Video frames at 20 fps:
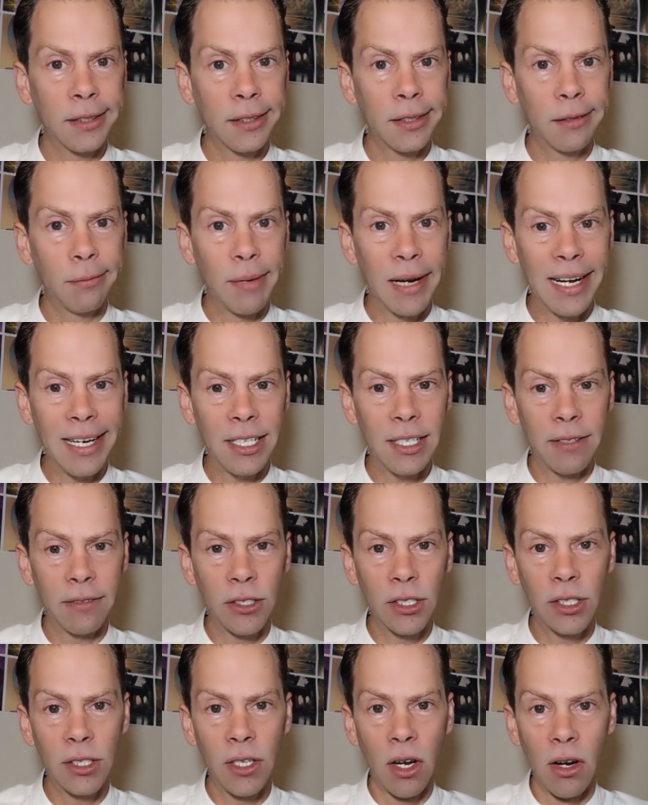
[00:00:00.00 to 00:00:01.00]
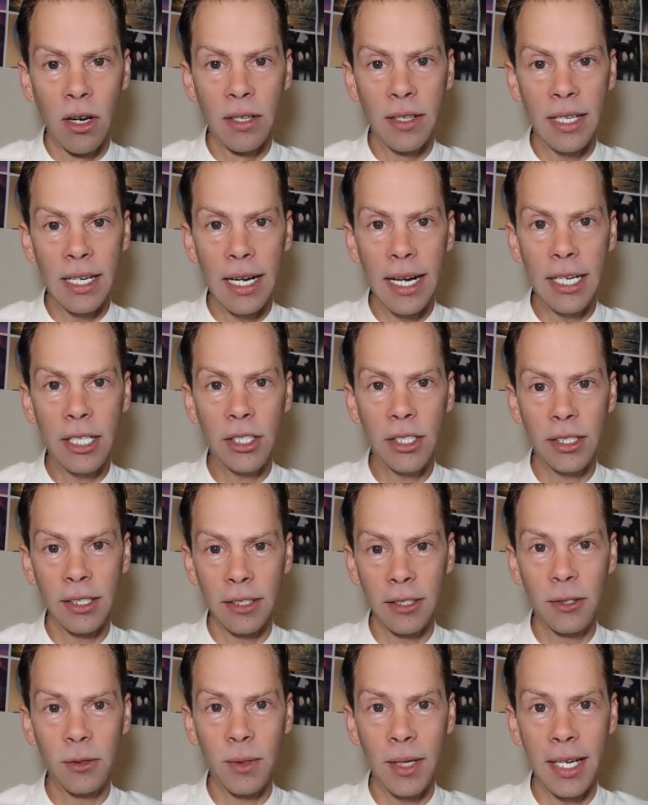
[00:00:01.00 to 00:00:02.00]
Might actually have stolen the election
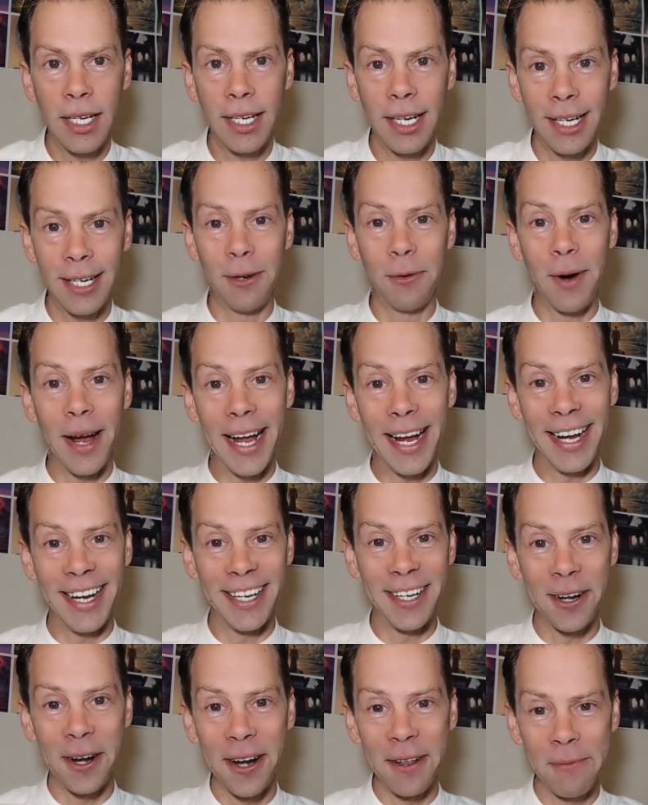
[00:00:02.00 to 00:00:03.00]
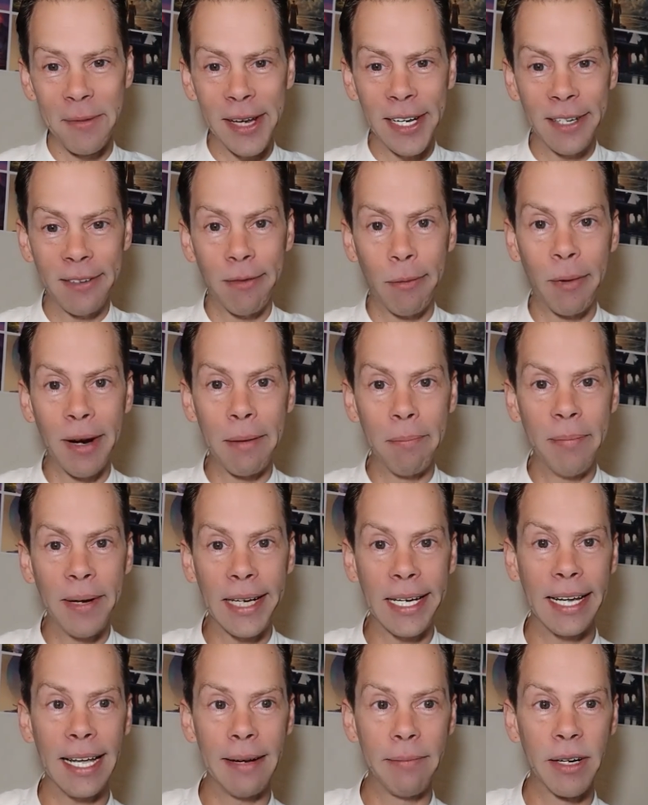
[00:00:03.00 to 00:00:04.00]
this way, in a way, you know what I mean? From what I'm
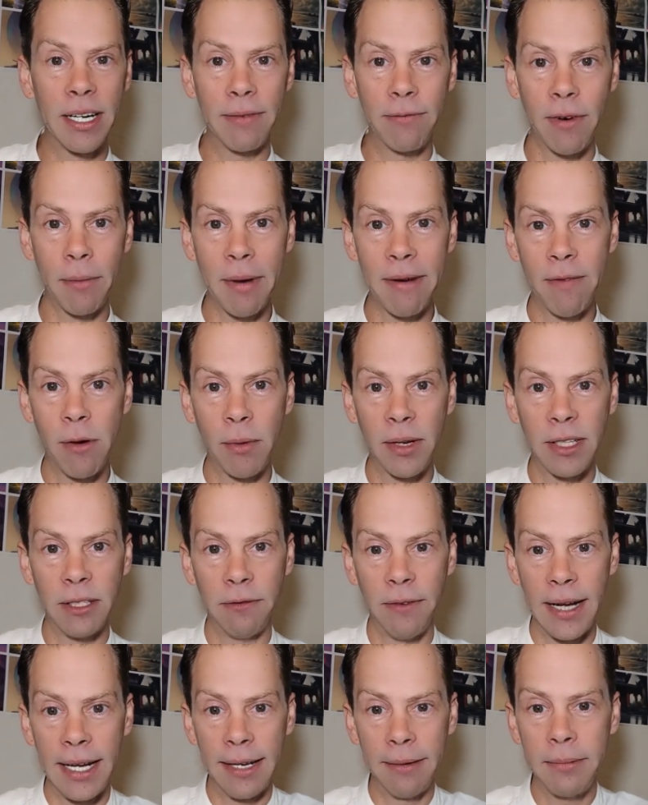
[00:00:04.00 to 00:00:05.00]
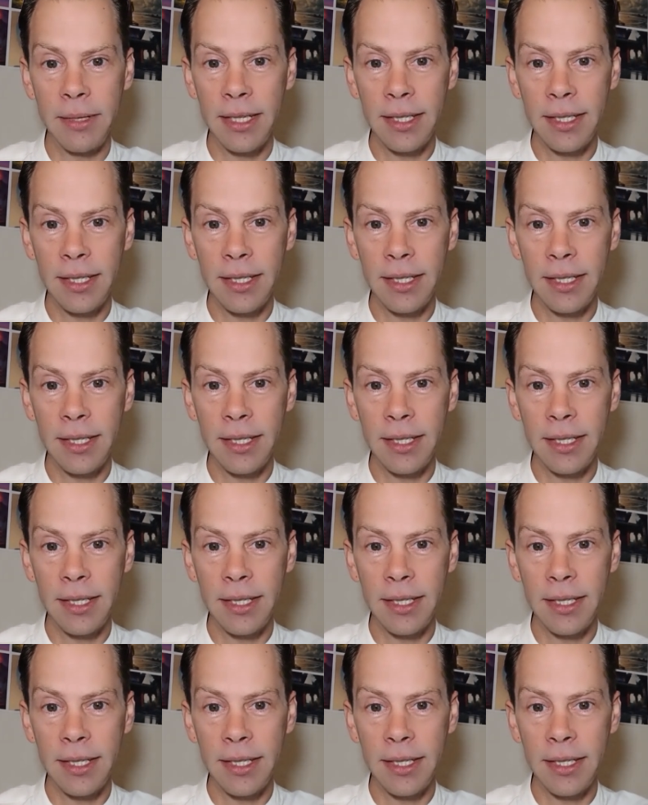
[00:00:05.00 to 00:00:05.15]
picking up on from everyone's vibe.